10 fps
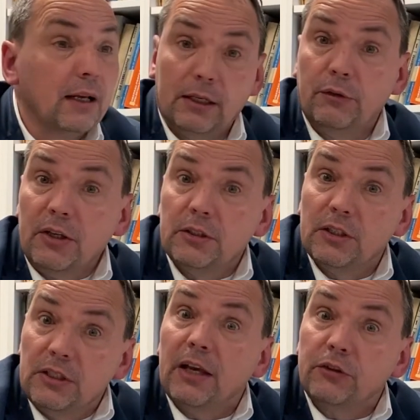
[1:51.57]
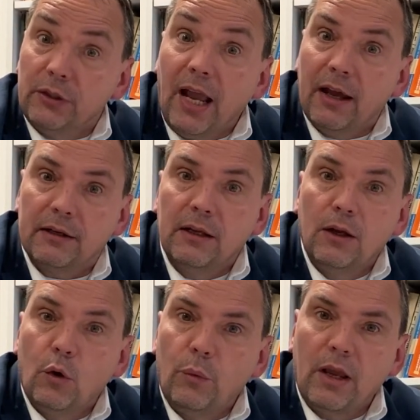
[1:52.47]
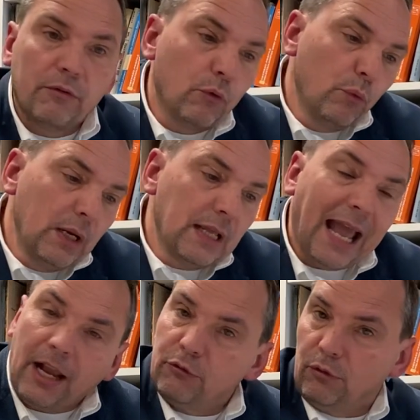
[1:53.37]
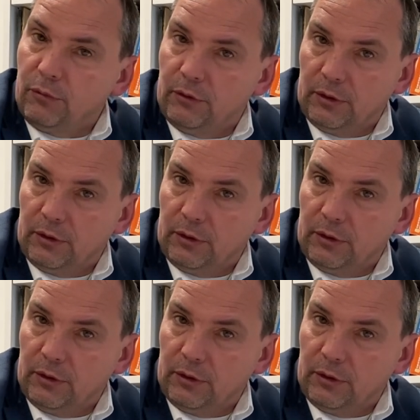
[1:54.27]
And the question is yes, you can. We have a really actual